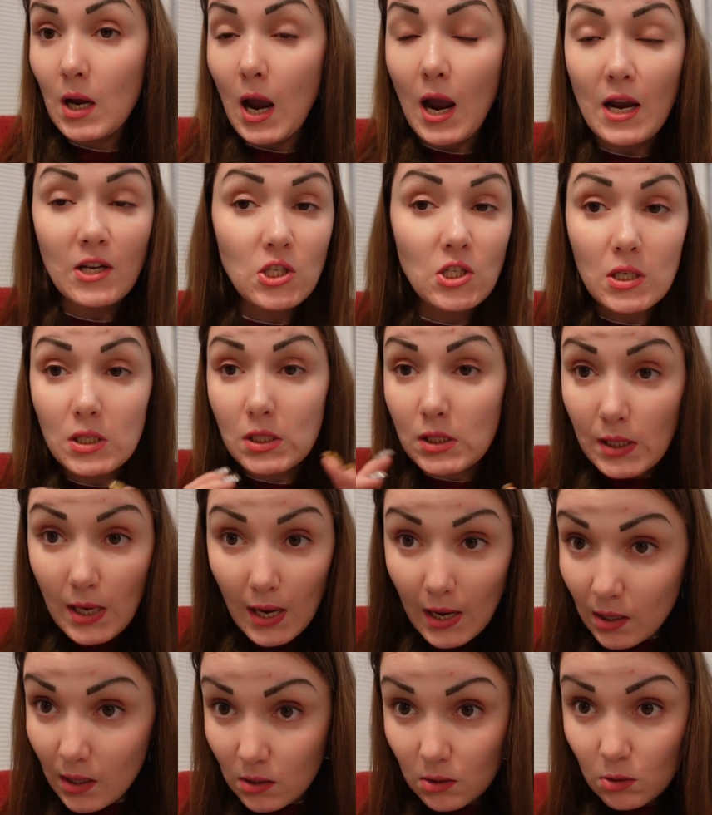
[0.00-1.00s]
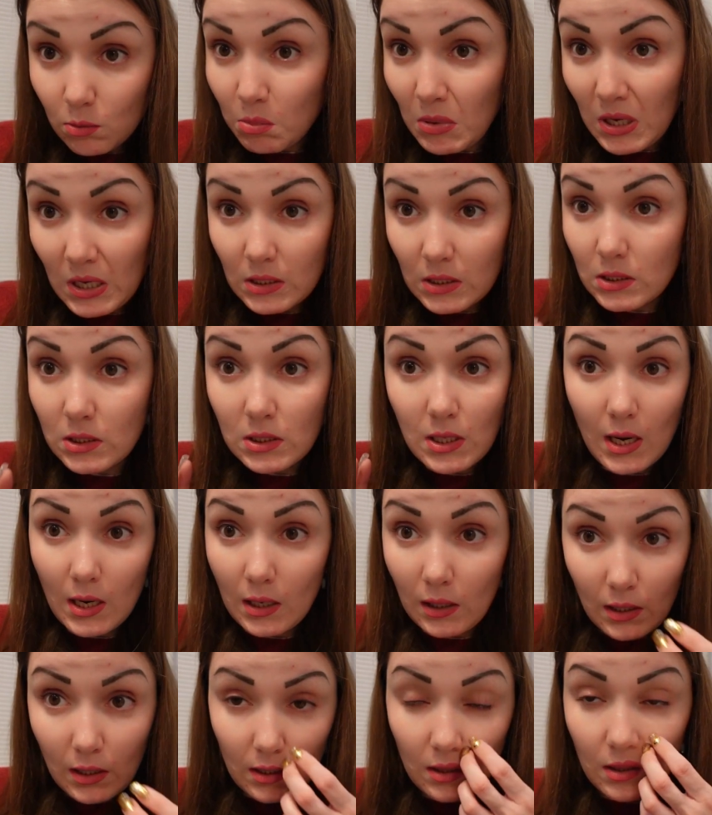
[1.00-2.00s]
I just can't miss
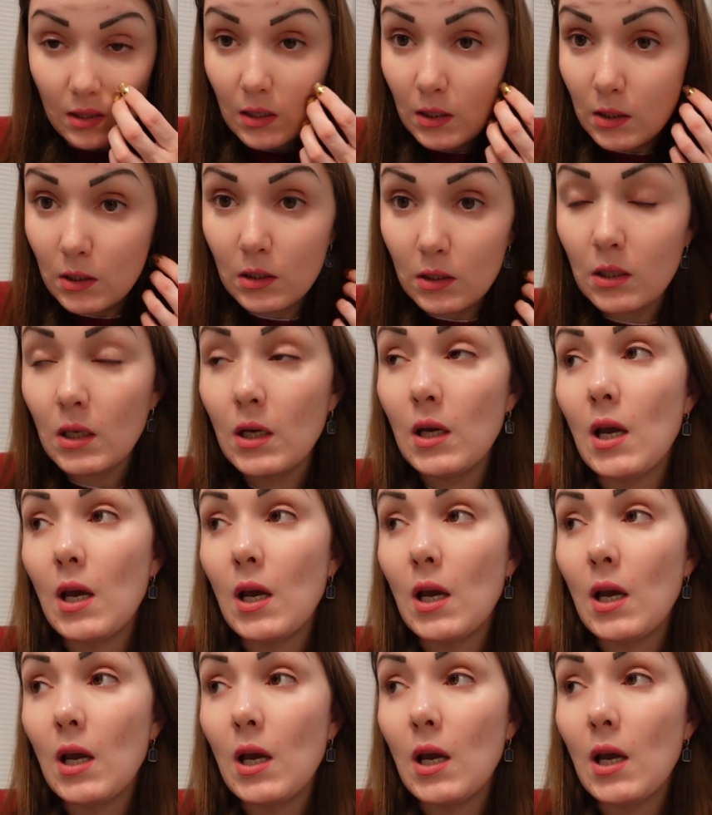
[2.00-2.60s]
anything.